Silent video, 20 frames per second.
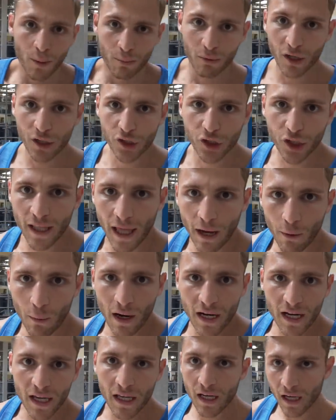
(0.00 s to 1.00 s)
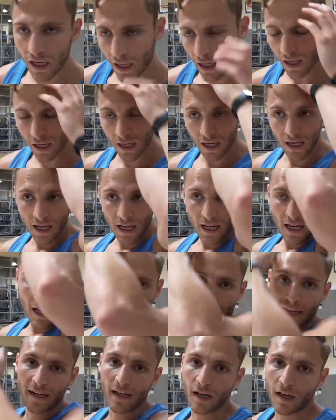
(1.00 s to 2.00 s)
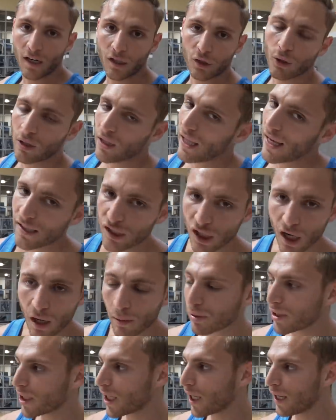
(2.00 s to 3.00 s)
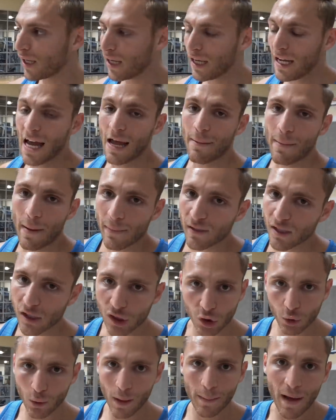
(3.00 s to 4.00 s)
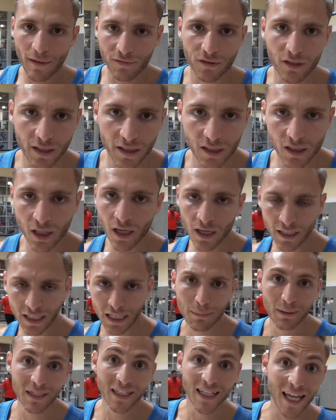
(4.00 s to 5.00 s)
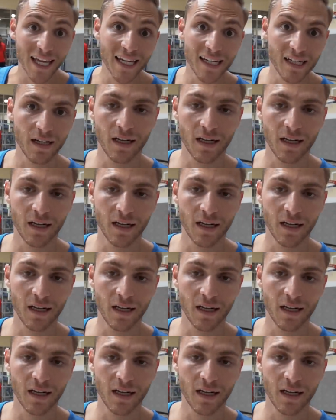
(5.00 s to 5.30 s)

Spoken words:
pretty sure that went in, and I'm gonna do a light jump. And maybe just swim after this. Keep it light.